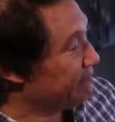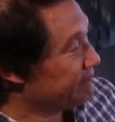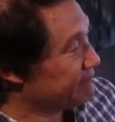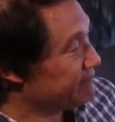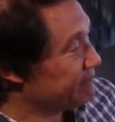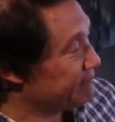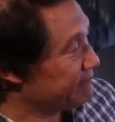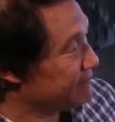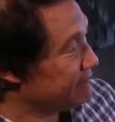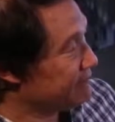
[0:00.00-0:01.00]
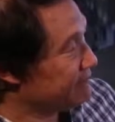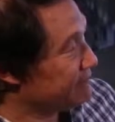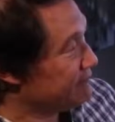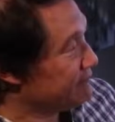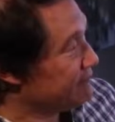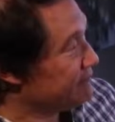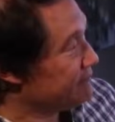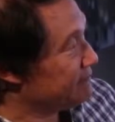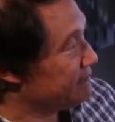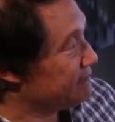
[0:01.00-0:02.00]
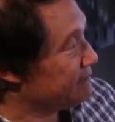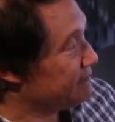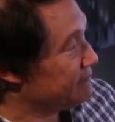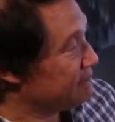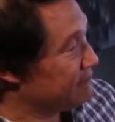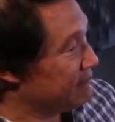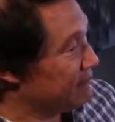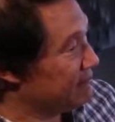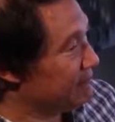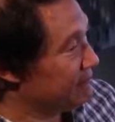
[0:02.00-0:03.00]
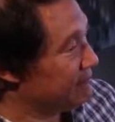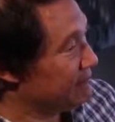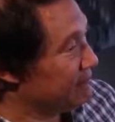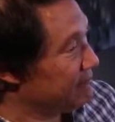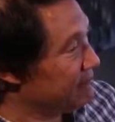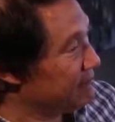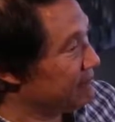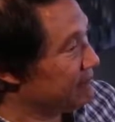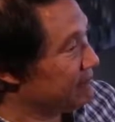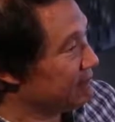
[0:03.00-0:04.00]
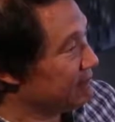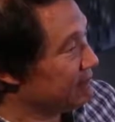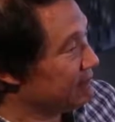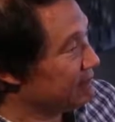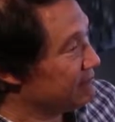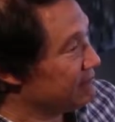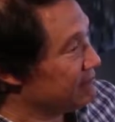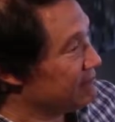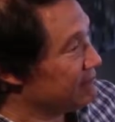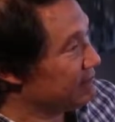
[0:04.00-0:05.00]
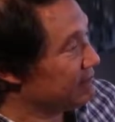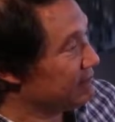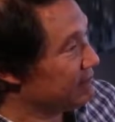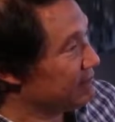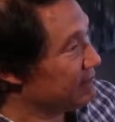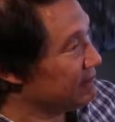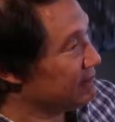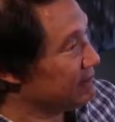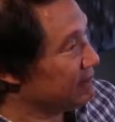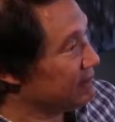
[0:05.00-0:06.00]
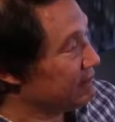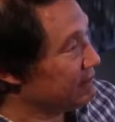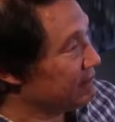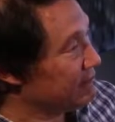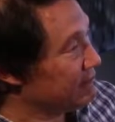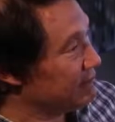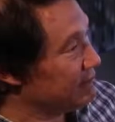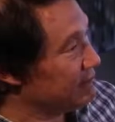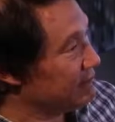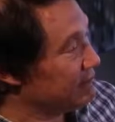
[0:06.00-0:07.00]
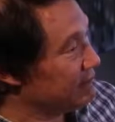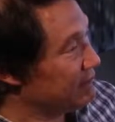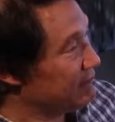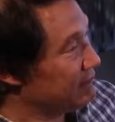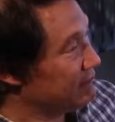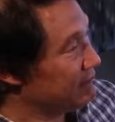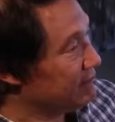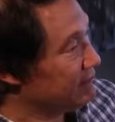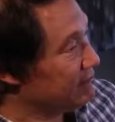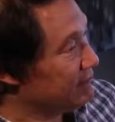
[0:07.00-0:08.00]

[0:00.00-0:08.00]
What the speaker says: The person shown says nothing.